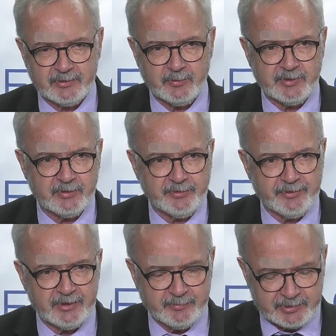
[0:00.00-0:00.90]
so we're doing
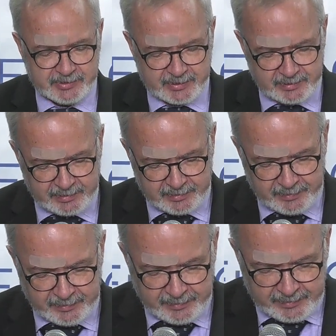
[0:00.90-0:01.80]
30%.
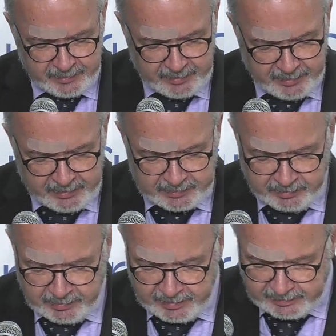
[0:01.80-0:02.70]
I
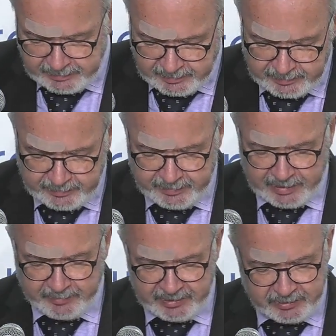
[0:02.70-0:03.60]
would like the
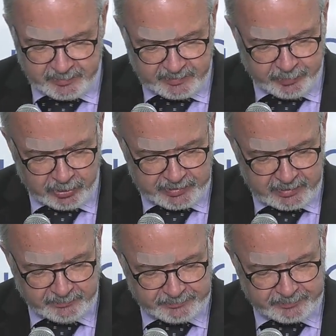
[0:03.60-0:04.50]
EIB to be
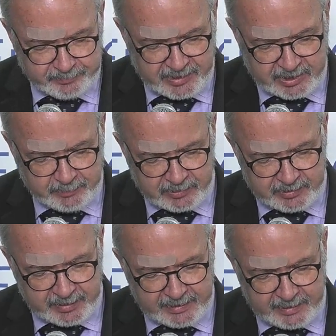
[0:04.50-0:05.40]
bolder, much bolder,
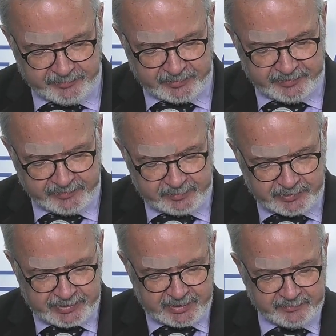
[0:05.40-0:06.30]
and aim for
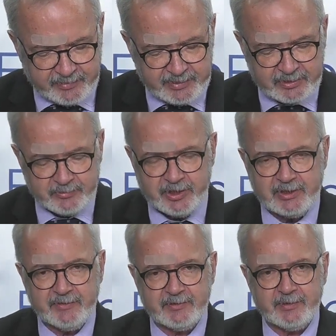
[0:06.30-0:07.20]
50% for these
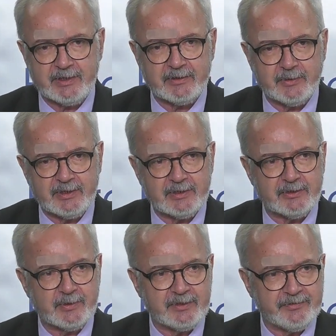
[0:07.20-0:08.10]
objectives by
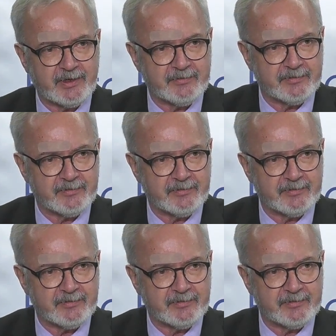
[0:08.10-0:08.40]
2025.